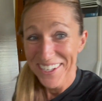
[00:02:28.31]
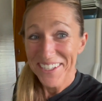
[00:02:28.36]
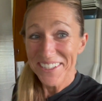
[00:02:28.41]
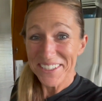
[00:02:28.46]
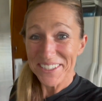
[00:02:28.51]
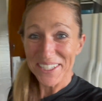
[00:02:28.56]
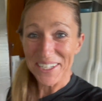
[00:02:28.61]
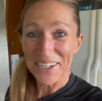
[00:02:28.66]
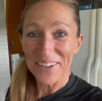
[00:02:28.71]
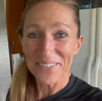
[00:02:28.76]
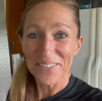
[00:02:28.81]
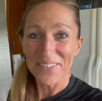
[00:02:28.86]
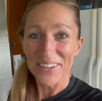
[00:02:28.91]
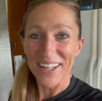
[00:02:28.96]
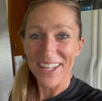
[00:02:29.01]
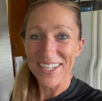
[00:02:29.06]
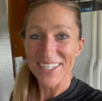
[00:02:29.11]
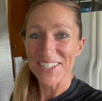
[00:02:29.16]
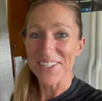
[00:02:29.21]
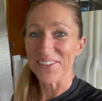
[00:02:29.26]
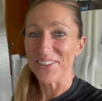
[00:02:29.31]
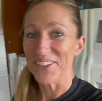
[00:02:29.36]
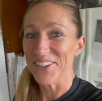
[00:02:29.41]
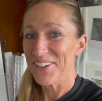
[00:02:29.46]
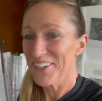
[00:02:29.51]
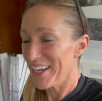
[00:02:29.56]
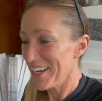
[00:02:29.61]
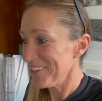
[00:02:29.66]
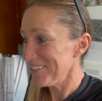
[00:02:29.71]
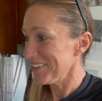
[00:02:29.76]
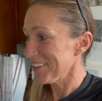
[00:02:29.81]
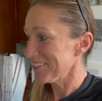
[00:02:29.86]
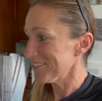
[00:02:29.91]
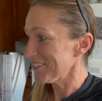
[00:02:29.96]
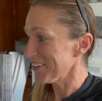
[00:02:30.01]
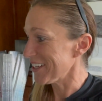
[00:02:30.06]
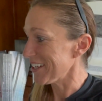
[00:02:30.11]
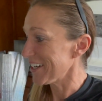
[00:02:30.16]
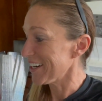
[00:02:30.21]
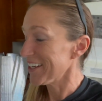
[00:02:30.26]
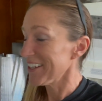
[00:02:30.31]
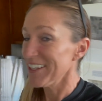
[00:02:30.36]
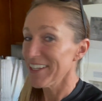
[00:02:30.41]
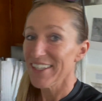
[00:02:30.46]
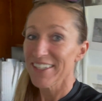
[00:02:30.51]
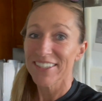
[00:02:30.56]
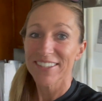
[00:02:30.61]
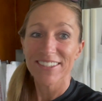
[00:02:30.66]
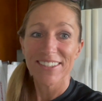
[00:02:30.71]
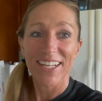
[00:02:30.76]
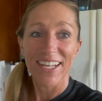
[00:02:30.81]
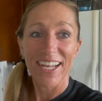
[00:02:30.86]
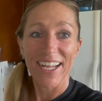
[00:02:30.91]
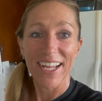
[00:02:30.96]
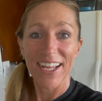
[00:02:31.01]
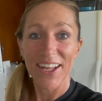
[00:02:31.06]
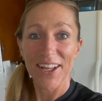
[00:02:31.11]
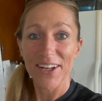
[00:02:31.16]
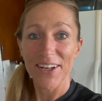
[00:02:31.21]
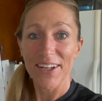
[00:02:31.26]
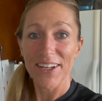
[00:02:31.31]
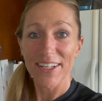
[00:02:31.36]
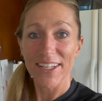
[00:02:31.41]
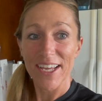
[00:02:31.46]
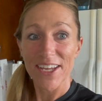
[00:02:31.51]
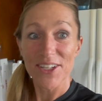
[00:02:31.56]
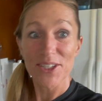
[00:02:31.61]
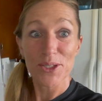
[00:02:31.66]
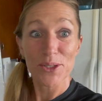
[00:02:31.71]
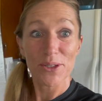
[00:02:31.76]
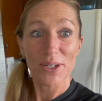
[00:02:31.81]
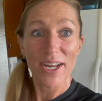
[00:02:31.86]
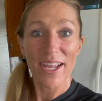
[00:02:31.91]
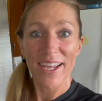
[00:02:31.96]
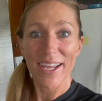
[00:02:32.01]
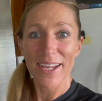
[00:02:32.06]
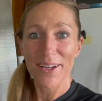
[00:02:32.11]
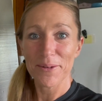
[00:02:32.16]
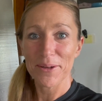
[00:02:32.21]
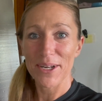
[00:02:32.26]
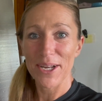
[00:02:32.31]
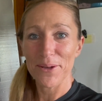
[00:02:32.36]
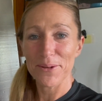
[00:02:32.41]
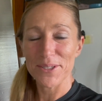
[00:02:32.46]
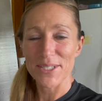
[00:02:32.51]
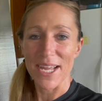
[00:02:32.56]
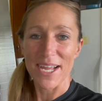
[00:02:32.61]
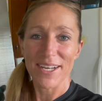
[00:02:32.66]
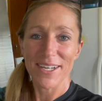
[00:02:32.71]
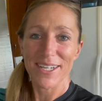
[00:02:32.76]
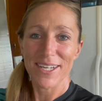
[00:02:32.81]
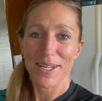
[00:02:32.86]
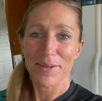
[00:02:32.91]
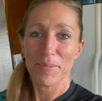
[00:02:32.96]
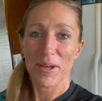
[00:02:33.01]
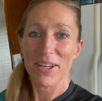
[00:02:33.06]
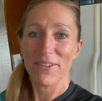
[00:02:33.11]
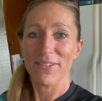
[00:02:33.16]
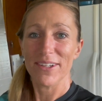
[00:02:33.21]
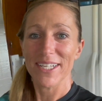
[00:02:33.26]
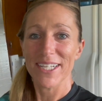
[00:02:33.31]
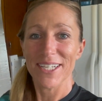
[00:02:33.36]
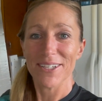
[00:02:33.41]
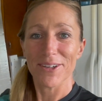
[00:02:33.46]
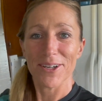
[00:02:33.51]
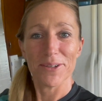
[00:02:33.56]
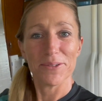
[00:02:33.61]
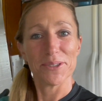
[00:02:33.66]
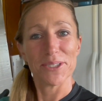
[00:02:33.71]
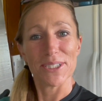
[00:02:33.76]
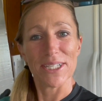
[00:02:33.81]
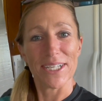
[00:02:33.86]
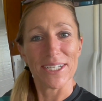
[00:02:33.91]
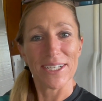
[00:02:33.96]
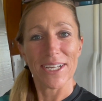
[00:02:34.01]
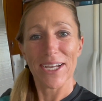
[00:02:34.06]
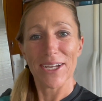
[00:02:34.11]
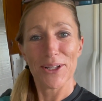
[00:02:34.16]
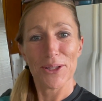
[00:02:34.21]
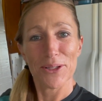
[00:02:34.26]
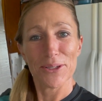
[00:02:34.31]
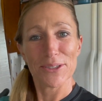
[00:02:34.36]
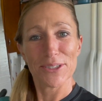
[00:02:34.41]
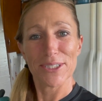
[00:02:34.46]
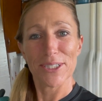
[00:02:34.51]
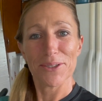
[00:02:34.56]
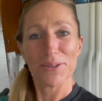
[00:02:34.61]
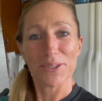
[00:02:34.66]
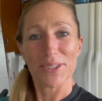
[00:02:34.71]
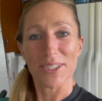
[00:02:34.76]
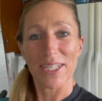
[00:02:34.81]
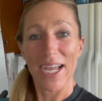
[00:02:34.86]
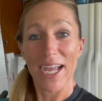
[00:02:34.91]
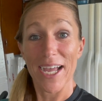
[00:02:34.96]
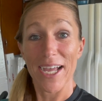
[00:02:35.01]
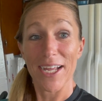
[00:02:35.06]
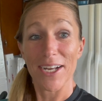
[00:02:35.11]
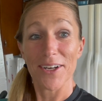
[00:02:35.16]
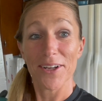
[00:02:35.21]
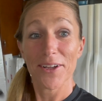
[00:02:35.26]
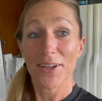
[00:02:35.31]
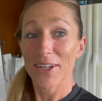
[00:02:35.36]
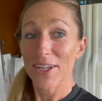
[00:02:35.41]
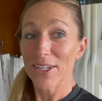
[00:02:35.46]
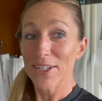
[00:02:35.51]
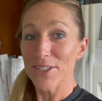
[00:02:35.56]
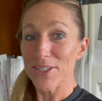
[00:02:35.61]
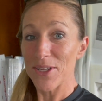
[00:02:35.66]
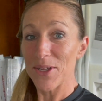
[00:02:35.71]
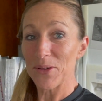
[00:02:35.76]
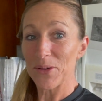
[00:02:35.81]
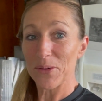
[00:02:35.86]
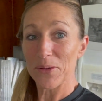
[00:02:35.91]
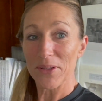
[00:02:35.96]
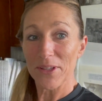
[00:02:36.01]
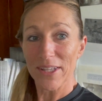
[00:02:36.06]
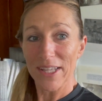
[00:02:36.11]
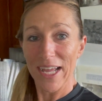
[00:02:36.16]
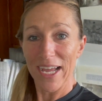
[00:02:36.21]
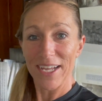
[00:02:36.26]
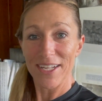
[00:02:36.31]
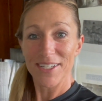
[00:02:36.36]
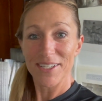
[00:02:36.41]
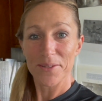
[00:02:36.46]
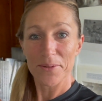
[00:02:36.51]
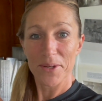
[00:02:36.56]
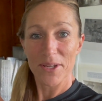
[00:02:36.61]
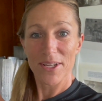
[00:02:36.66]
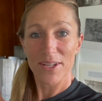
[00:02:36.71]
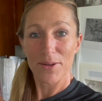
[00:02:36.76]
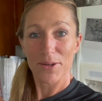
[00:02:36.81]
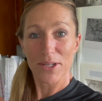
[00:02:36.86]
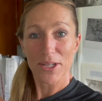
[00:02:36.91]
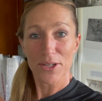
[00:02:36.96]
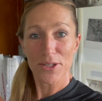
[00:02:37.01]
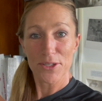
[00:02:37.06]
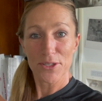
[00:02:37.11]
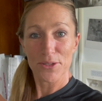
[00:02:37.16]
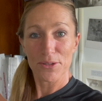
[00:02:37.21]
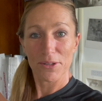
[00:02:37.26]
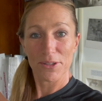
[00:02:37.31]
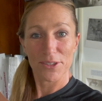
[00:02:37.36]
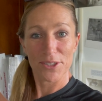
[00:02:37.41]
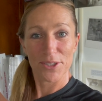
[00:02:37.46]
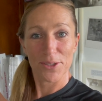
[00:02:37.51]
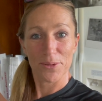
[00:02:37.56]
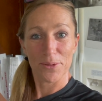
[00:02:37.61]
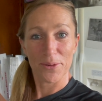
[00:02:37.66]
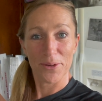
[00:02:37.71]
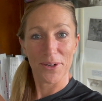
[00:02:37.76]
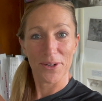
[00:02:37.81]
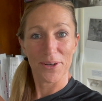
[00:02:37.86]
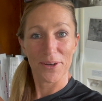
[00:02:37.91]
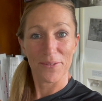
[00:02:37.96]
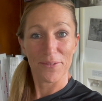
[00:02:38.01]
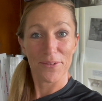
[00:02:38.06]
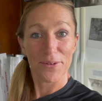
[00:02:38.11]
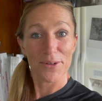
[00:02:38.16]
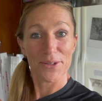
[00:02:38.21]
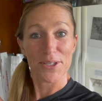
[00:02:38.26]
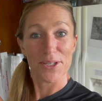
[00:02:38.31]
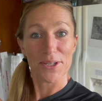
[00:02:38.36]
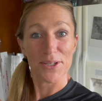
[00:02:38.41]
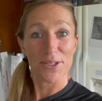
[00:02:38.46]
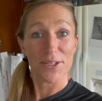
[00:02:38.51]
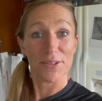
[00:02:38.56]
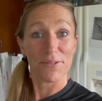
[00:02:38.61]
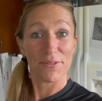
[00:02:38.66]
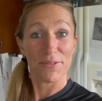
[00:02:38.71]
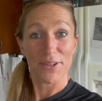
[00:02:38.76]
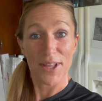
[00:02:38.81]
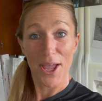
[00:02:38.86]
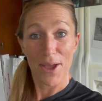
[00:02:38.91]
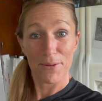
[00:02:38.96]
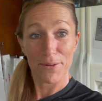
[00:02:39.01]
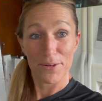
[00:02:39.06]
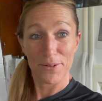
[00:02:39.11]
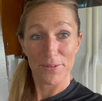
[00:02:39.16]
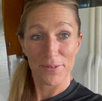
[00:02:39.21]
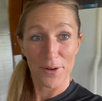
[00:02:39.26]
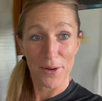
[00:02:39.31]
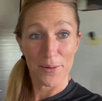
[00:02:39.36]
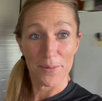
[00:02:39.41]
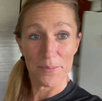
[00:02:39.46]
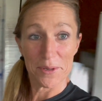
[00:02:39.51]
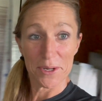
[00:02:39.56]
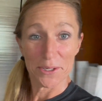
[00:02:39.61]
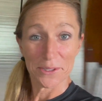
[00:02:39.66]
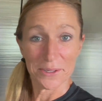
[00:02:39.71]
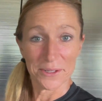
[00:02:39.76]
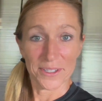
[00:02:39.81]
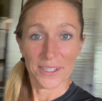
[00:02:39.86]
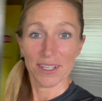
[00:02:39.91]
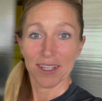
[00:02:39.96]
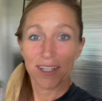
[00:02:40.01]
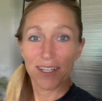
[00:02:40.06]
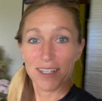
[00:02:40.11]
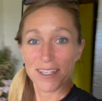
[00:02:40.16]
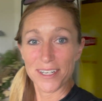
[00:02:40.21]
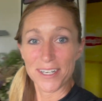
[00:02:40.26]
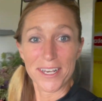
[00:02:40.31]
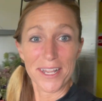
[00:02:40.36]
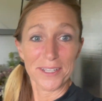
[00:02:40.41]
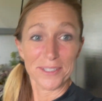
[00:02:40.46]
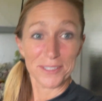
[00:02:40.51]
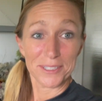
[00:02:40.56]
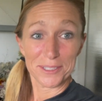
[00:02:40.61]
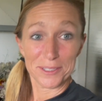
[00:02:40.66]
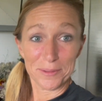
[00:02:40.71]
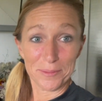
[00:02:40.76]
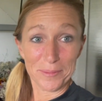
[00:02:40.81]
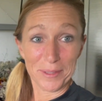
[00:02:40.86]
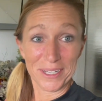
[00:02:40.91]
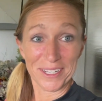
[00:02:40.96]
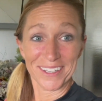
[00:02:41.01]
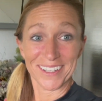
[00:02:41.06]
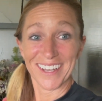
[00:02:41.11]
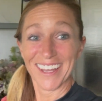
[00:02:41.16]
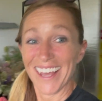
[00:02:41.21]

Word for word: Time flies when you're having fun. And yesterday when I was editing my video, I was like, I look so sad. So that's what construction work versus flower farming does to me.